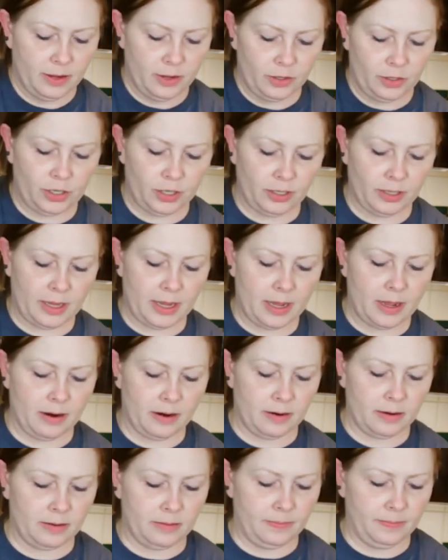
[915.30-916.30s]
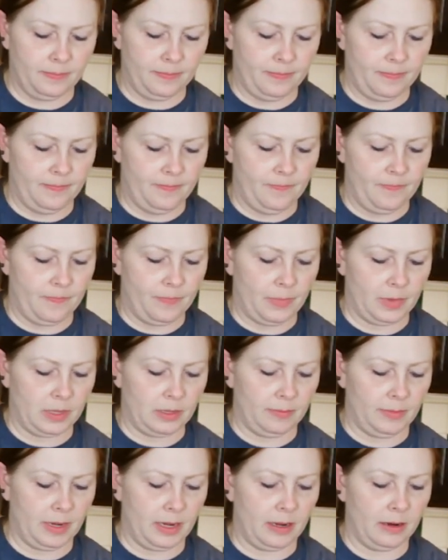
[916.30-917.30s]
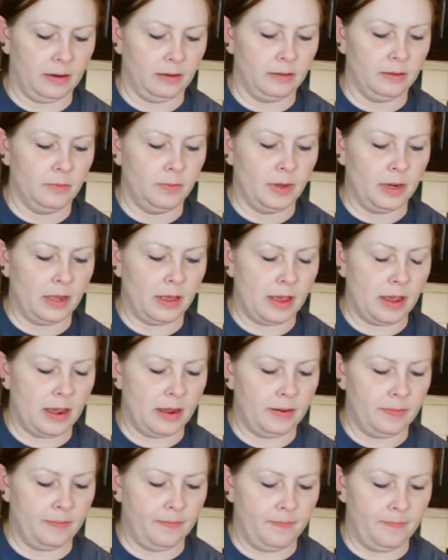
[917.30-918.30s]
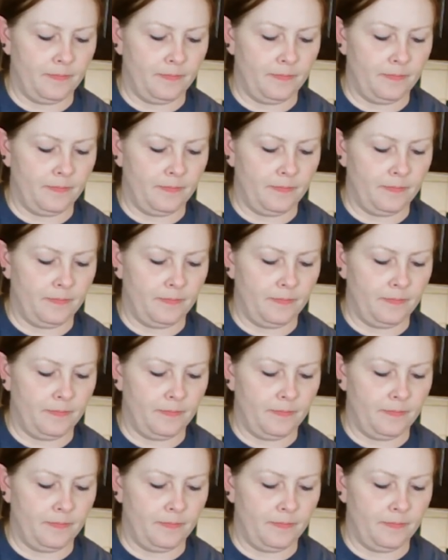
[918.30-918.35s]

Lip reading: chili here. Get a little bit of that.